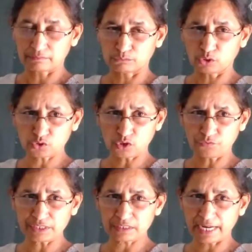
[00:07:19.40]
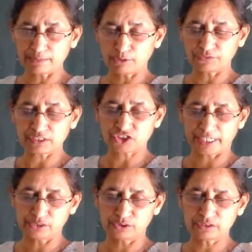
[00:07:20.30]
most of his time of his
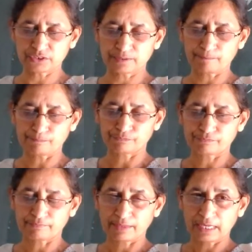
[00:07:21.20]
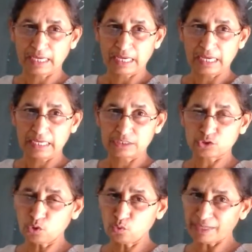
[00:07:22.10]
childhood.
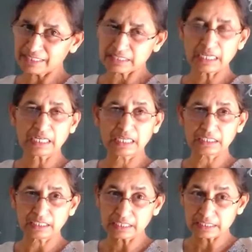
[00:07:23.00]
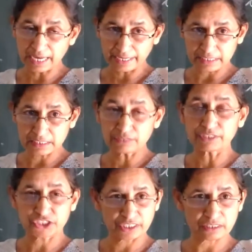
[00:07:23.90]
So once again he desires, he
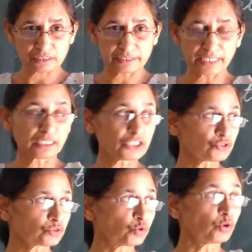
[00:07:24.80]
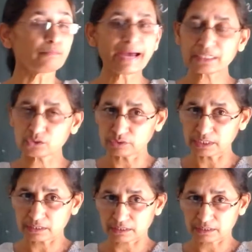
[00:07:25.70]
wishes that he should go back to
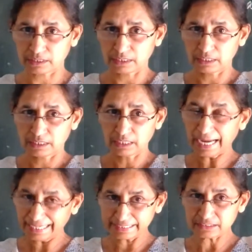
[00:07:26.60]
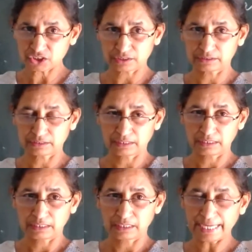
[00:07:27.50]
this island
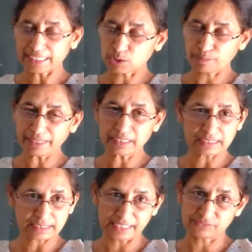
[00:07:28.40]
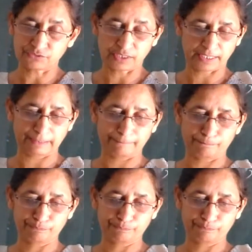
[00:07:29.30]
and spend his life there.